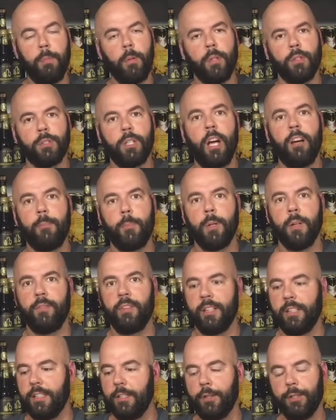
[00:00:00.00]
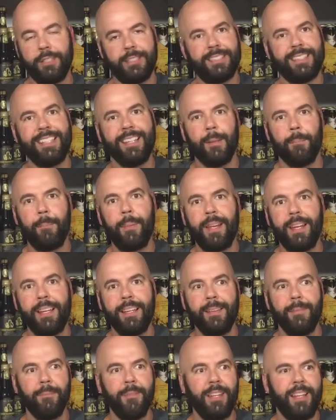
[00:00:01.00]
pulls off perfectly and you can see the
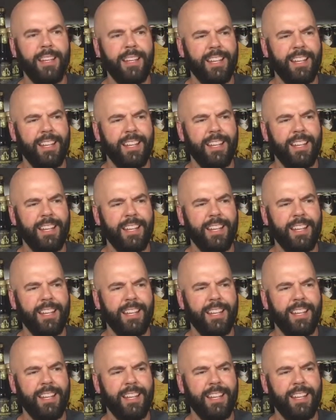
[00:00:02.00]
pit.